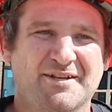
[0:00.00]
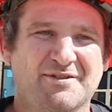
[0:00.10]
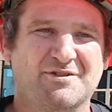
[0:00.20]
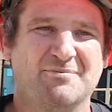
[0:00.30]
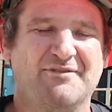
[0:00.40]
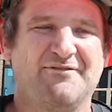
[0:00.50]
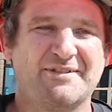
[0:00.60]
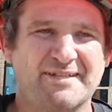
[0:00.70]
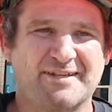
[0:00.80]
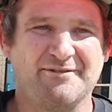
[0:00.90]
you should be
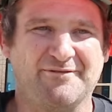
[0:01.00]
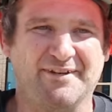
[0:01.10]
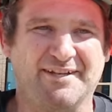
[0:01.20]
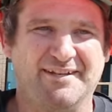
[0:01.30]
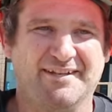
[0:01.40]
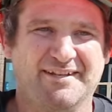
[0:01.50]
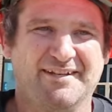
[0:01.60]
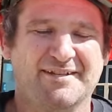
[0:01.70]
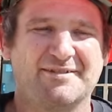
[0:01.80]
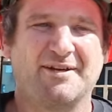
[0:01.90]
physically fit,
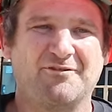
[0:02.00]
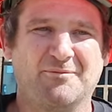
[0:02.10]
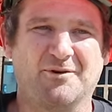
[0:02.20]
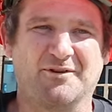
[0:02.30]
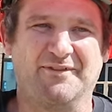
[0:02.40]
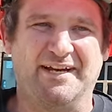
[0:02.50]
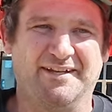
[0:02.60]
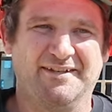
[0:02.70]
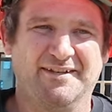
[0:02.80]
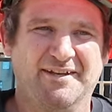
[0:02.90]

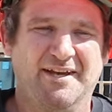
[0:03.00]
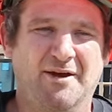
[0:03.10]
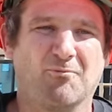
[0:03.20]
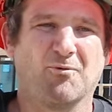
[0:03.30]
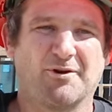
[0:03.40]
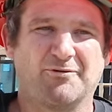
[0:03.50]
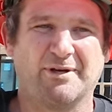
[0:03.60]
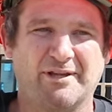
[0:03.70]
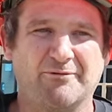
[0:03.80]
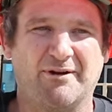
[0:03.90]
self-motivated, and work
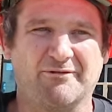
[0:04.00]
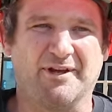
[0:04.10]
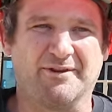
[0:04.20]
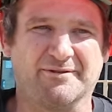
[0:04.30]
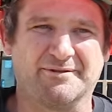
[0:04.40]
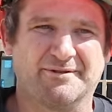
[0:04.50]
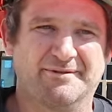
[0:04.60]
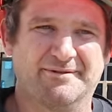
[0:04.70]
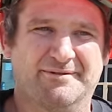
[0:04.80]
really well with others.